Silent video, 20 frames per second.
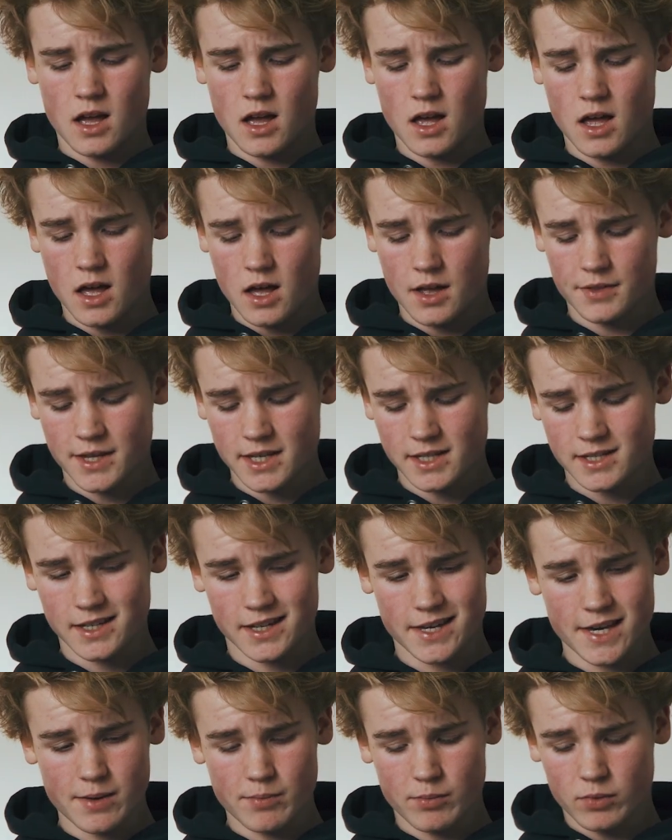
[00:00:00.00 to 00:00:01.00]
This
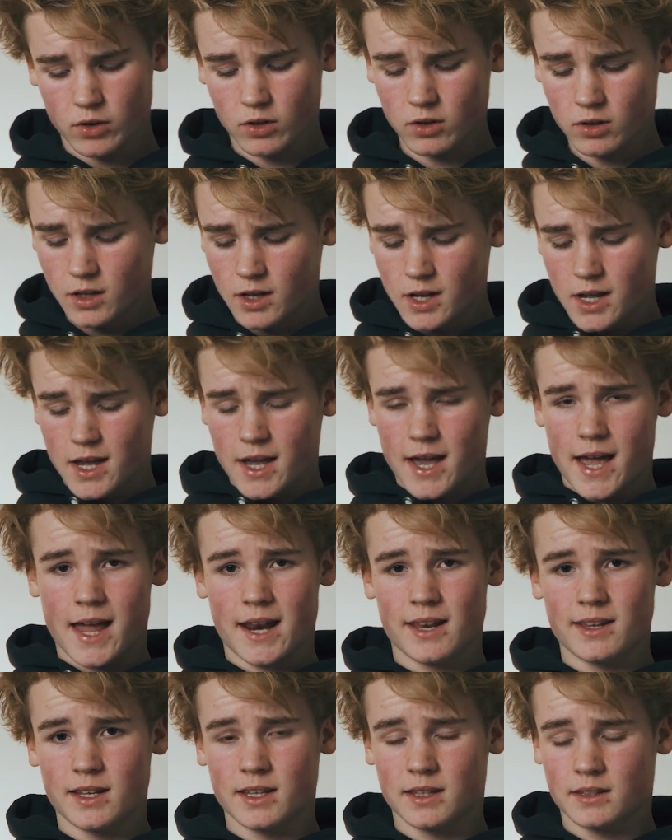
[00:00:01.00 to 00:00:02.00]
gimbal,
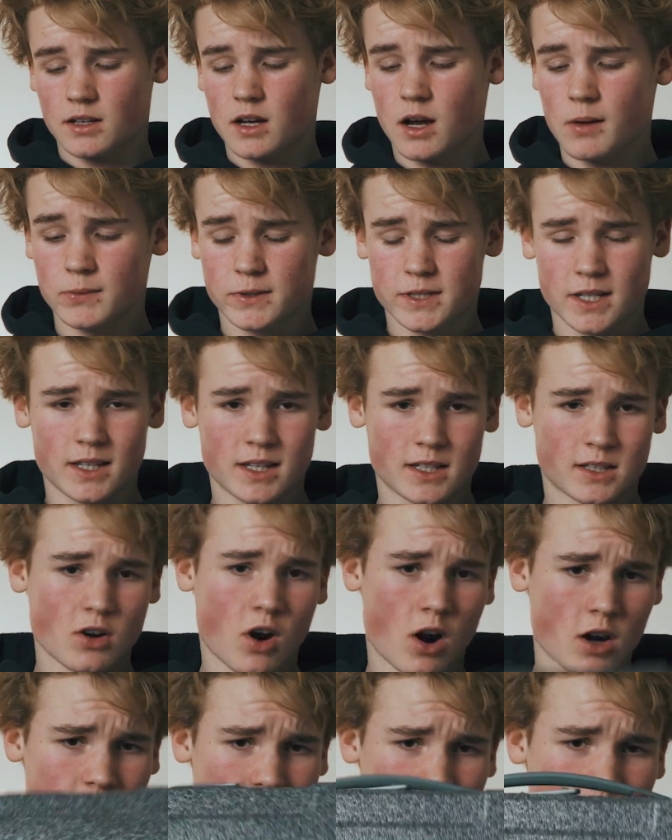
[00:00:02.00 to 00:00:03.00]
and it comes in this
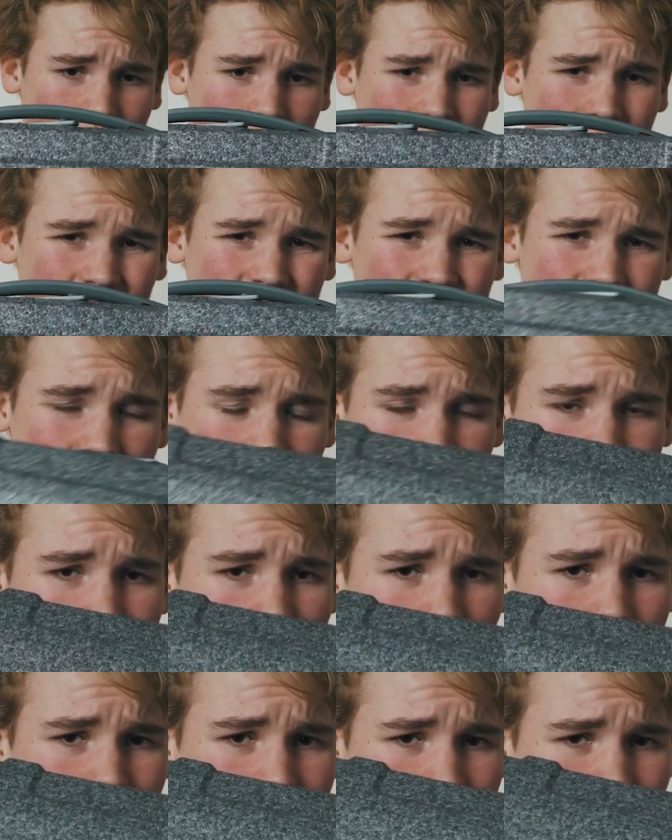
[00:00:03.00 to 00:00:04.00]
hard shell case. I
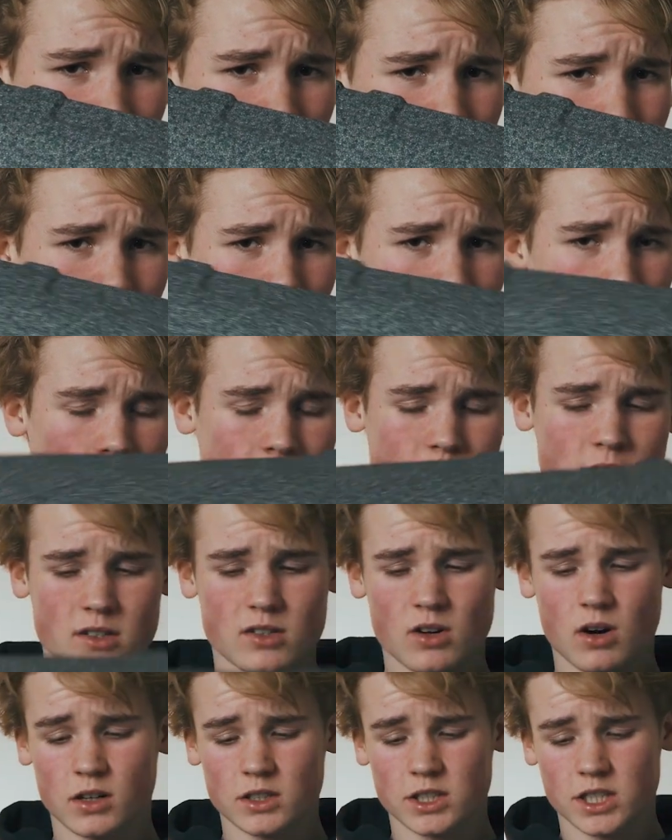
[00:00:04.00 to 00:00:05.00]
don't travel with this
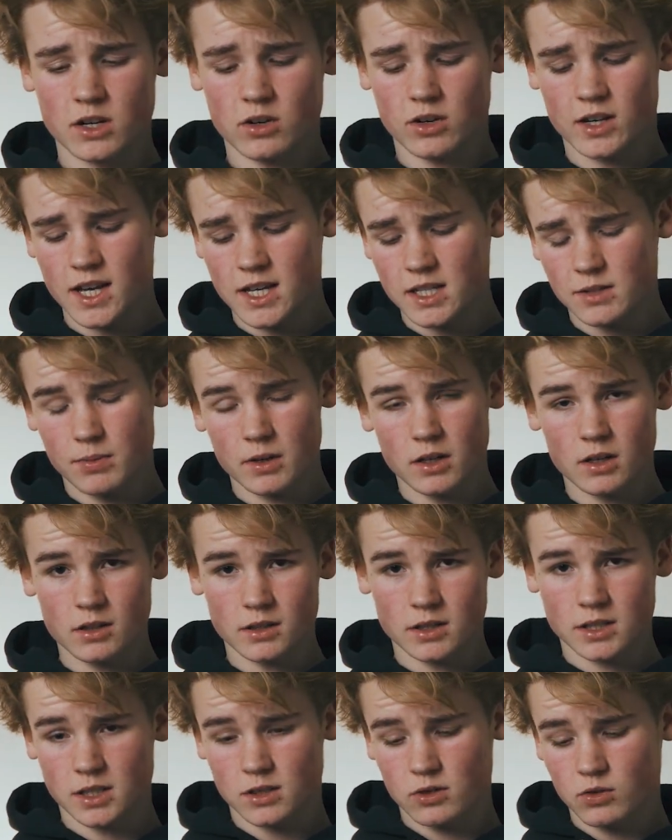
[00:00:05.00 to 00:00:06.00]
hard shell case
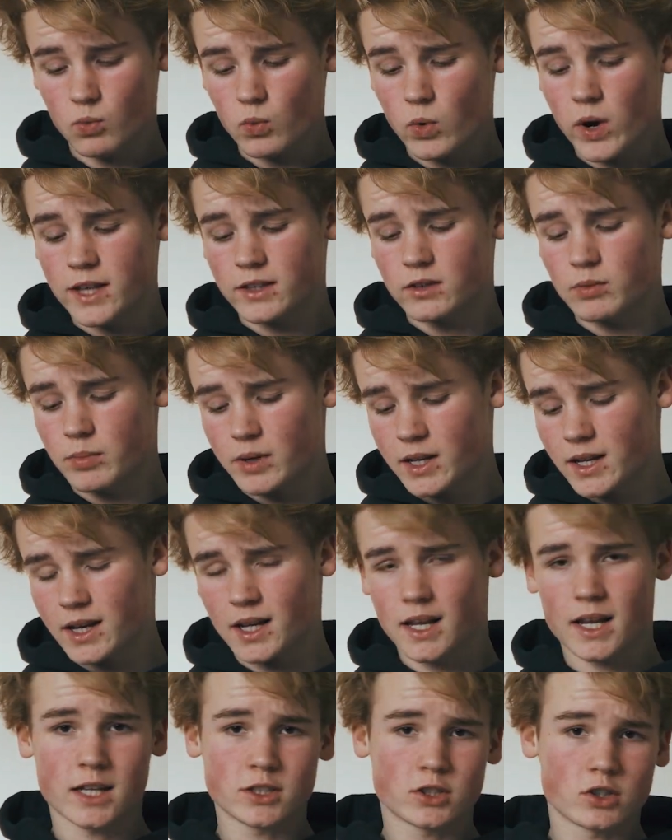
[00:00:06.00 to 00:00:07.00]
because it's way too big,
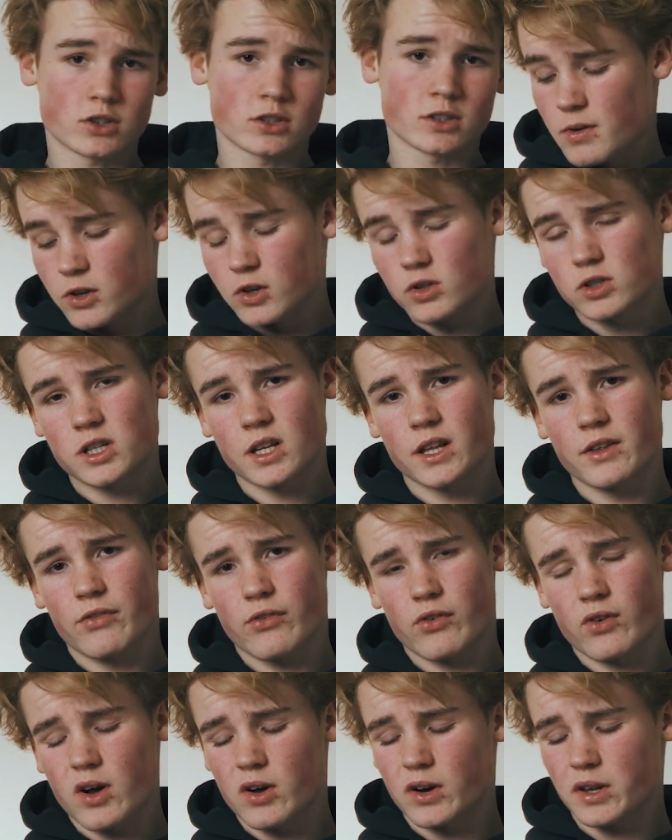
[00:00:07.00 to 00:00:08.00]
and I just usually
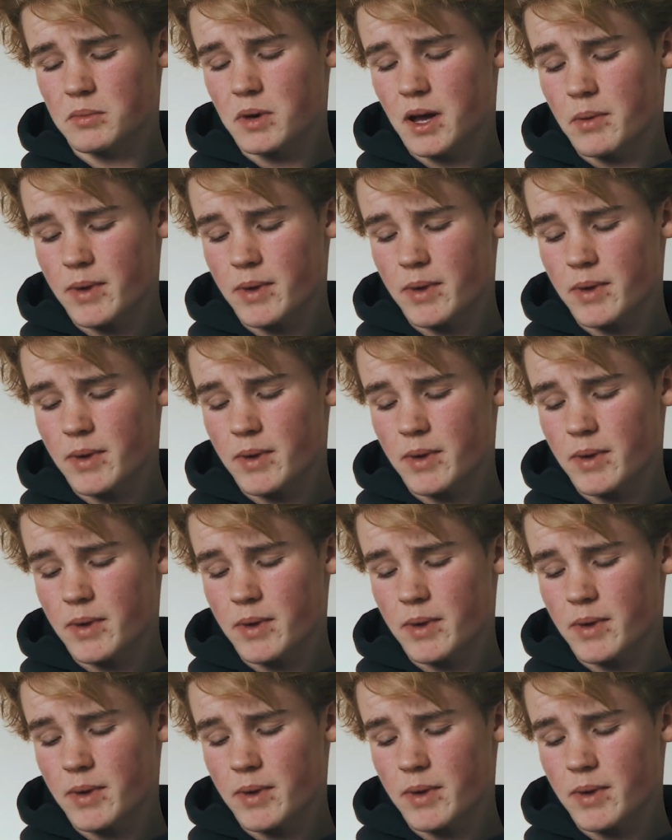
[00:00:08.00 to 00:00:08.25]
throw it in my